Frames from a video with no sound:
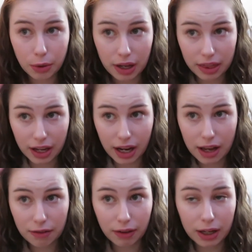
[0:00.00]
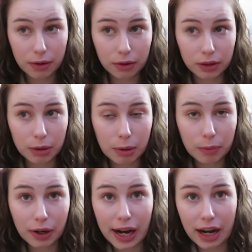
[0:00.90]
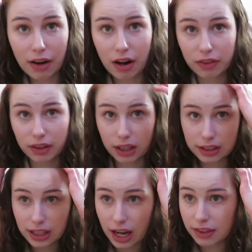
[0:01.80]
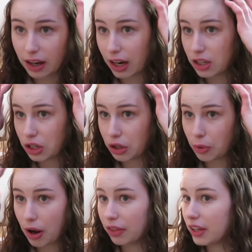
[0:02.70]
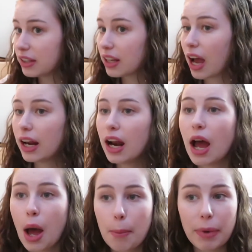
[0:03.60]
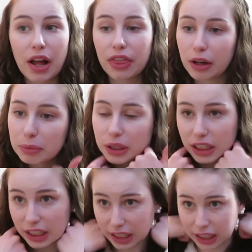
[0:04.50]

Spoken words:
I think I have like a little bit more hair on this side than I do on this side, but they're pretty